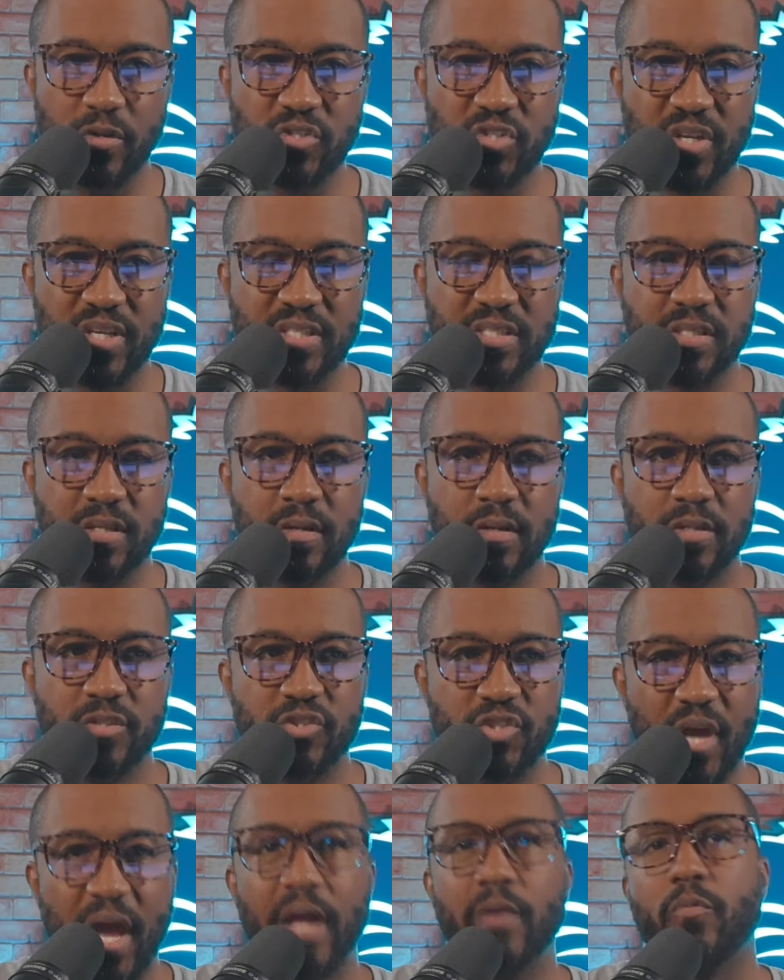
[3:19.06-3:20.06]
or just
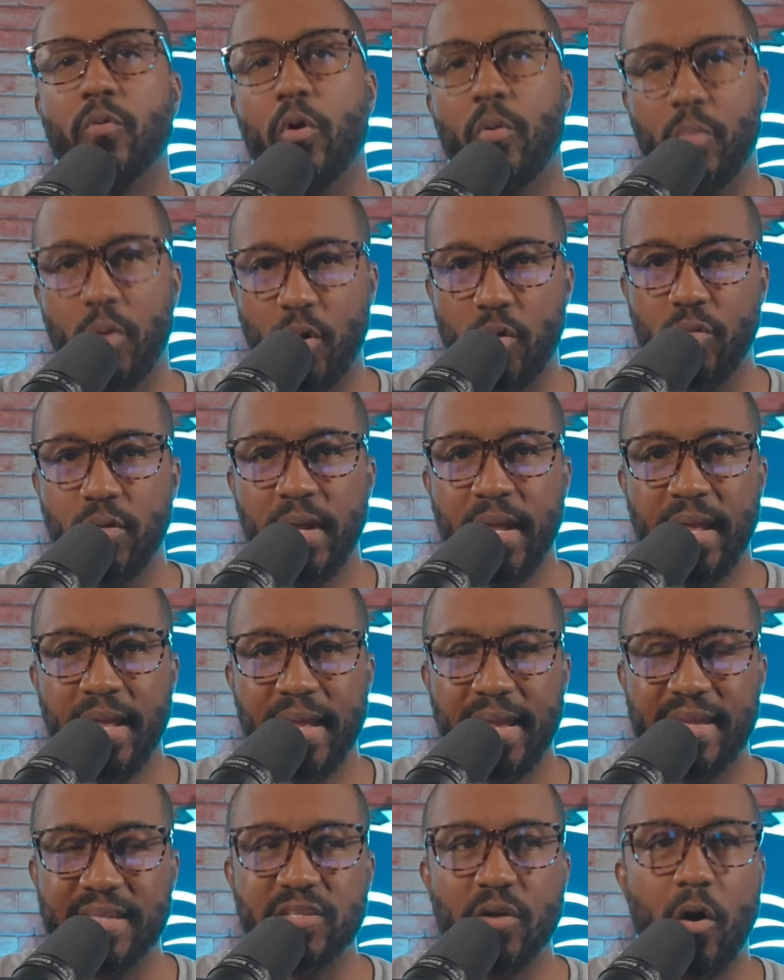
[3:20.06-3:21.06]
John Romo,
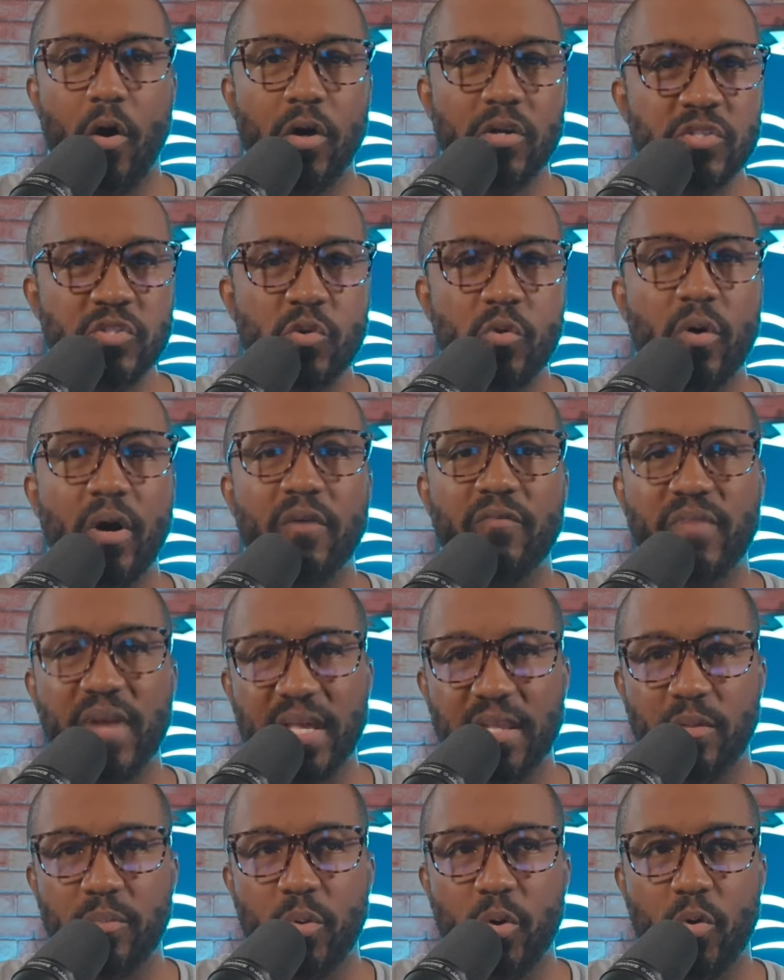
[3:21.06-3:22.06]
is also
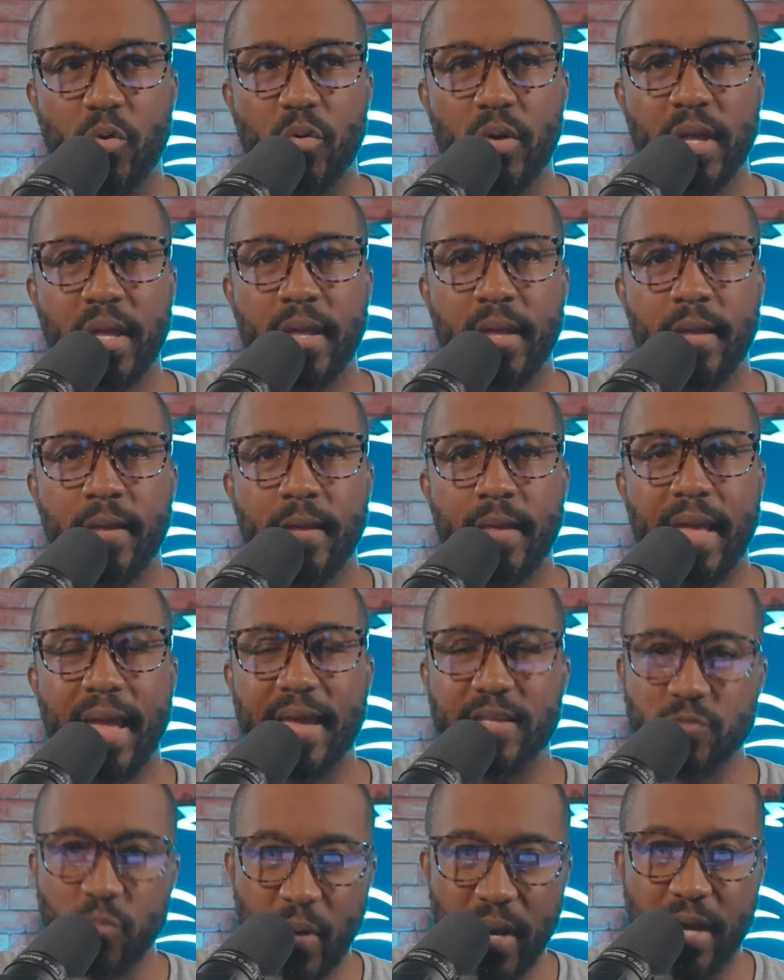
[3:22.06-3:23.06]
available
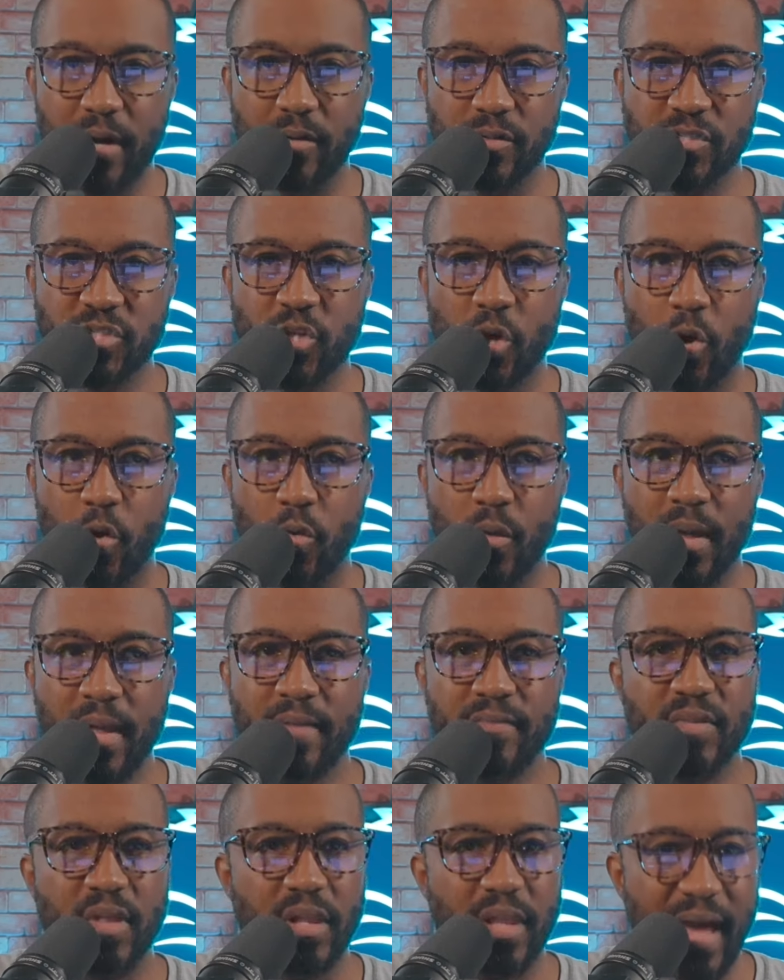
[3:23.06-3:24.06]
as well. So
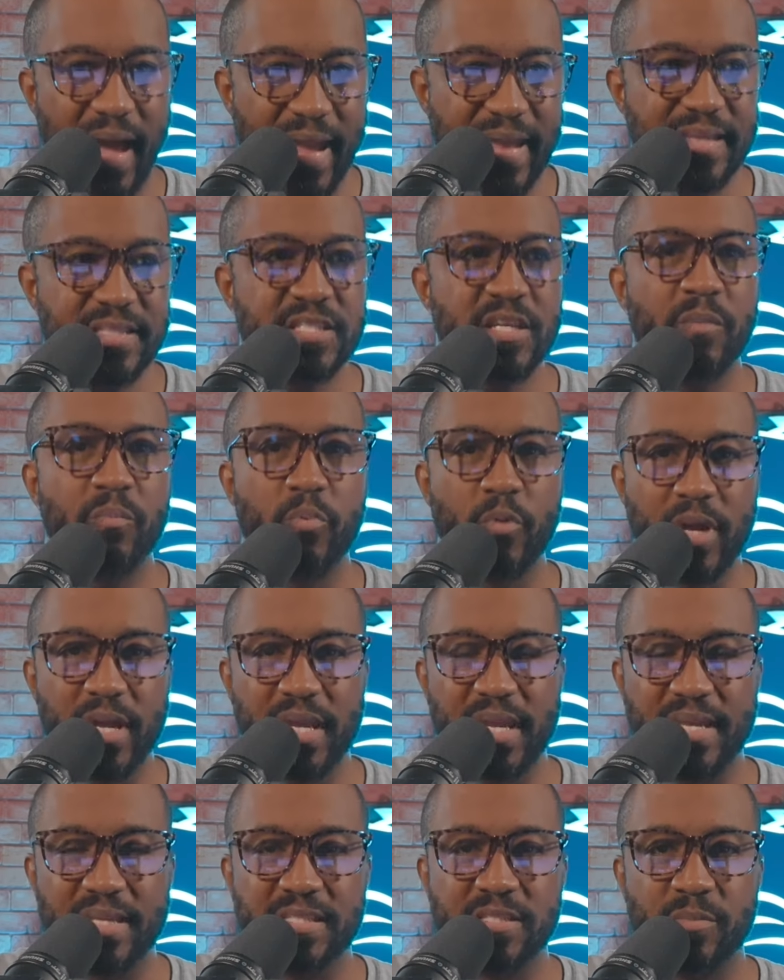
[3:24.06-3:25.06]
the Lions could
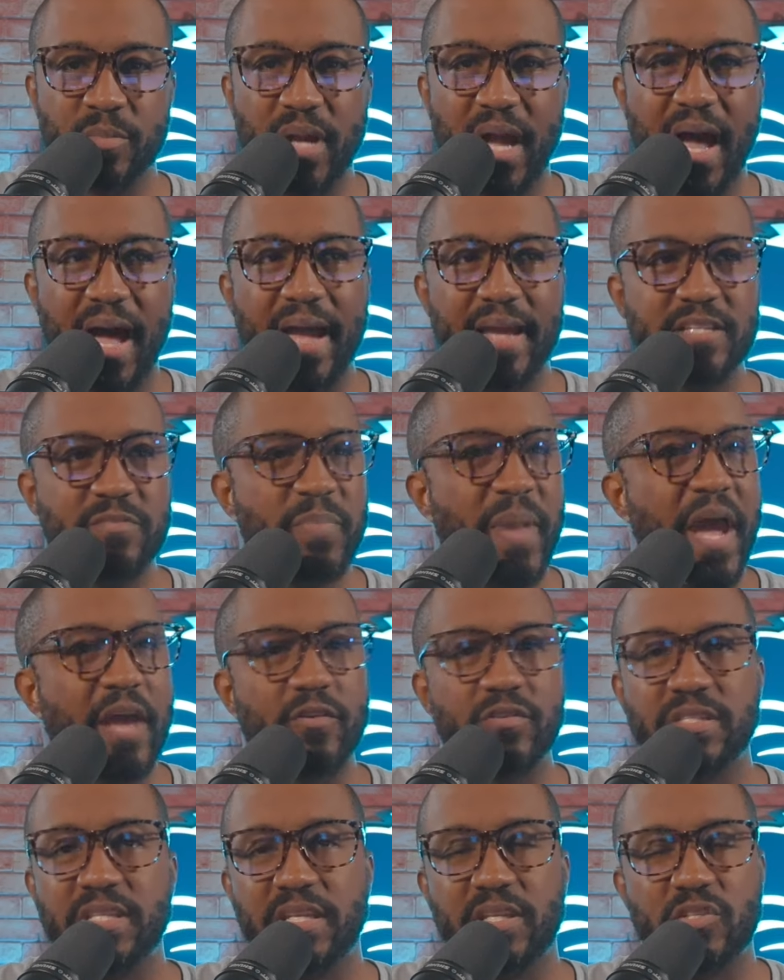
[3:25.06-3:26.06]
bring in some guys.
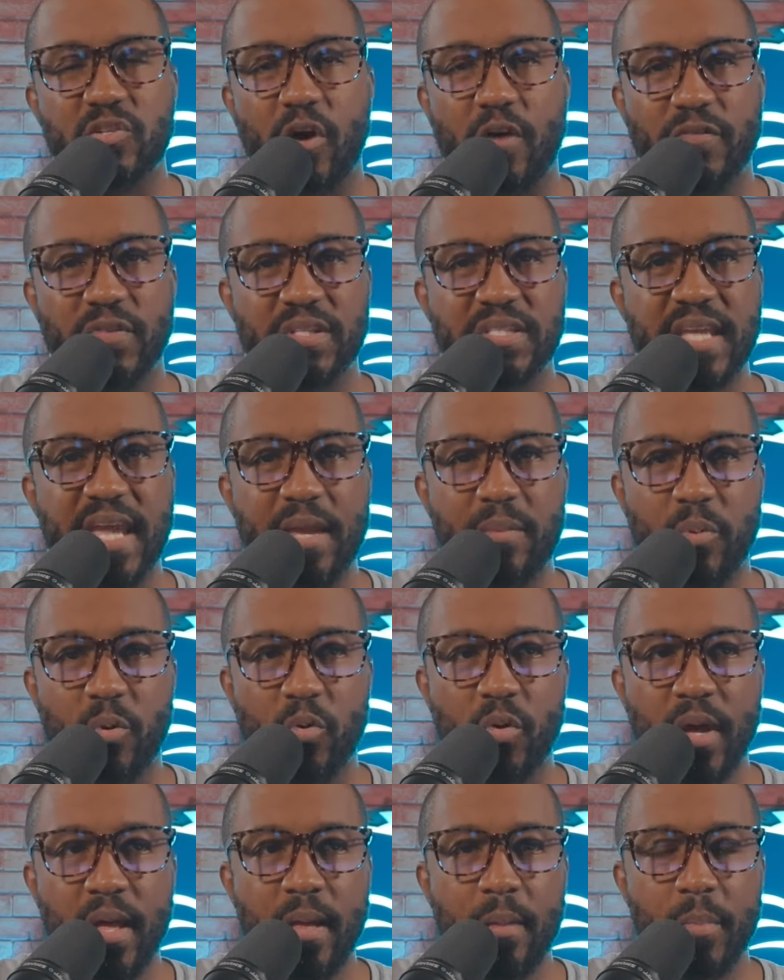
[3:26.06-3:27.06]
Patterson is off the
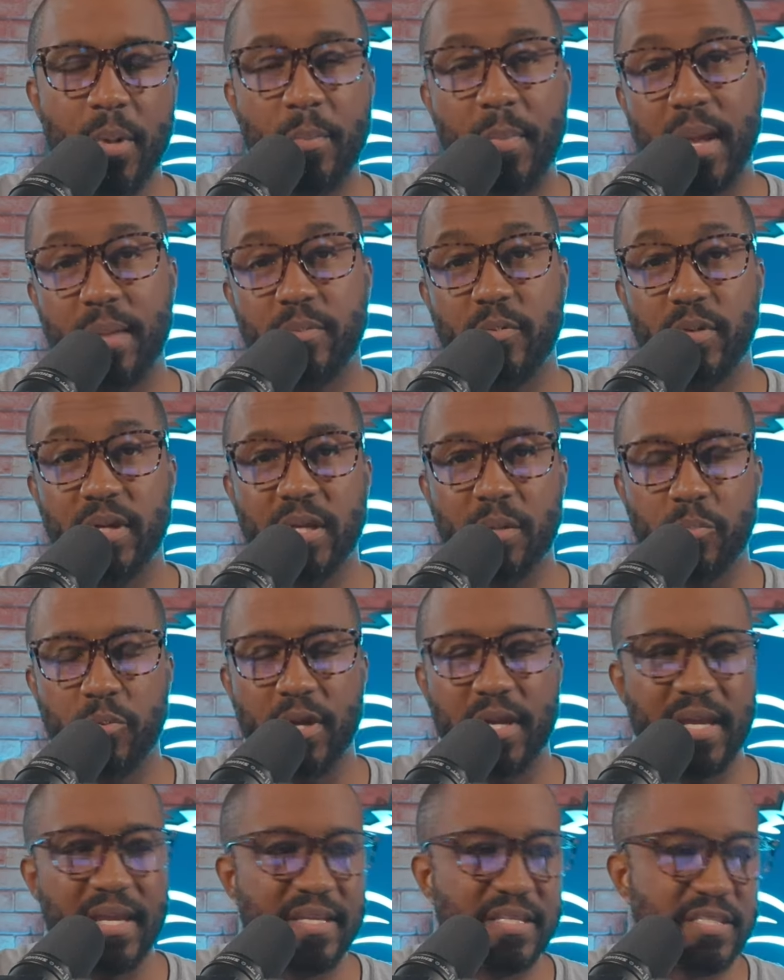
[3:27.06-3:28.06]
table, but maybe we can
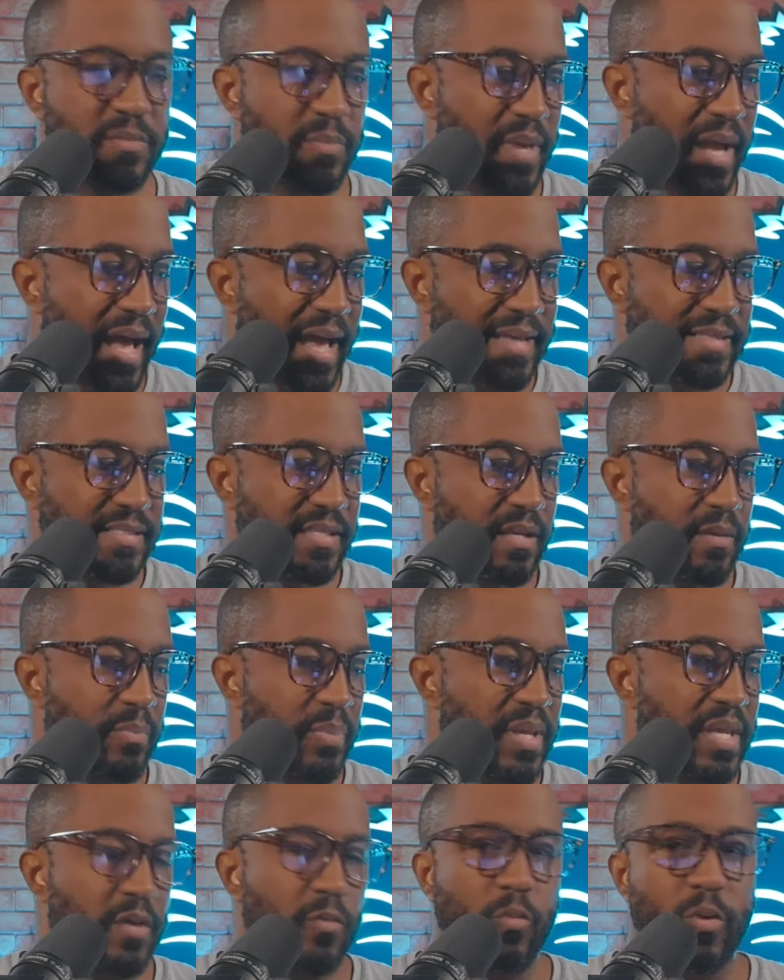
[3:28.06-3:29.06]
bring in some guys to
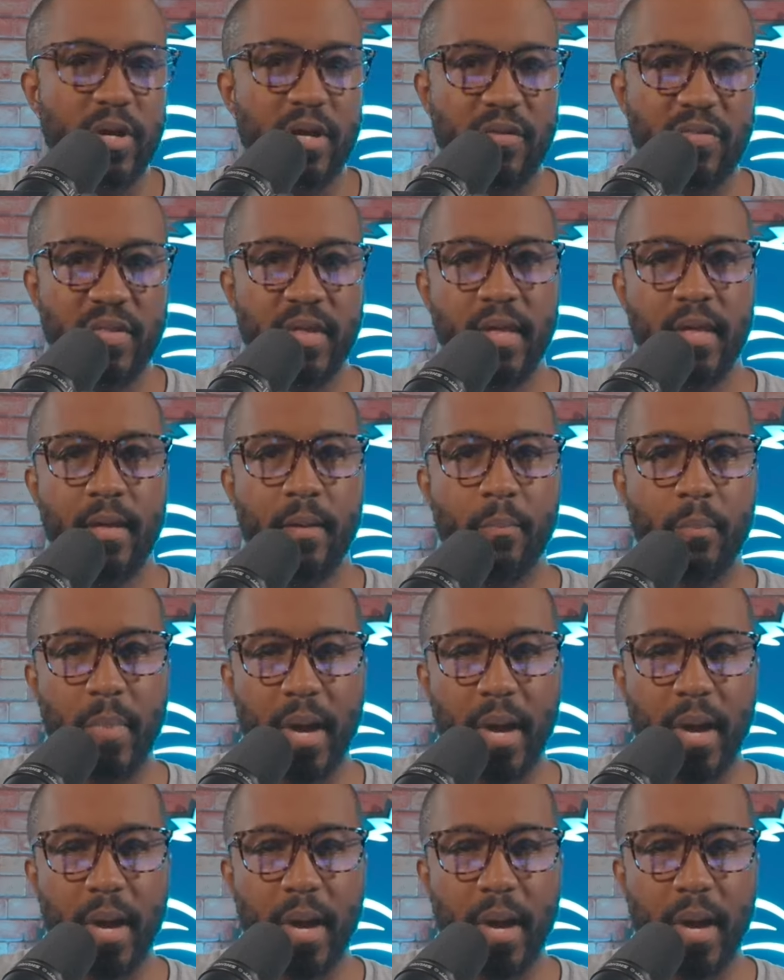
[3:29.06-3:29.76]
compete with